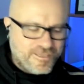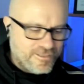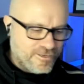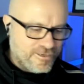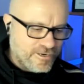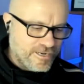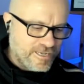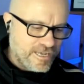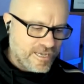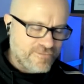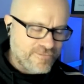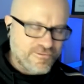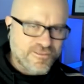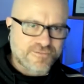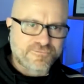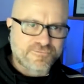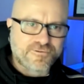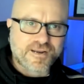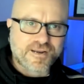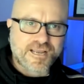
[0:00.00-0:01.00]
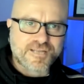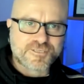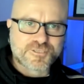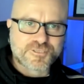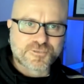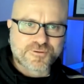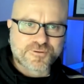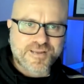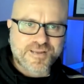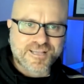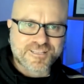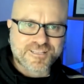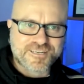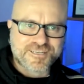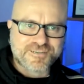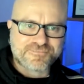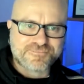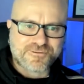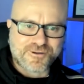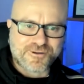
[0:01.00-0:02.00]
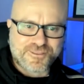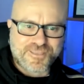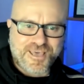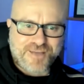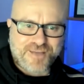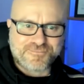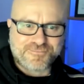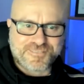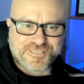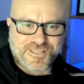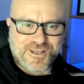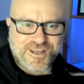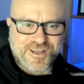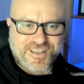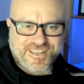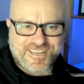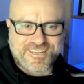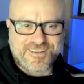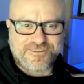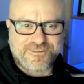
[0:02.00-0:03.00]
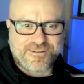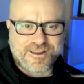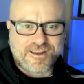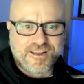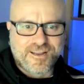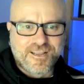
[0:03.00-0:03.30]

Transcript: and then I gave you the financial reality of what that was like. And you went,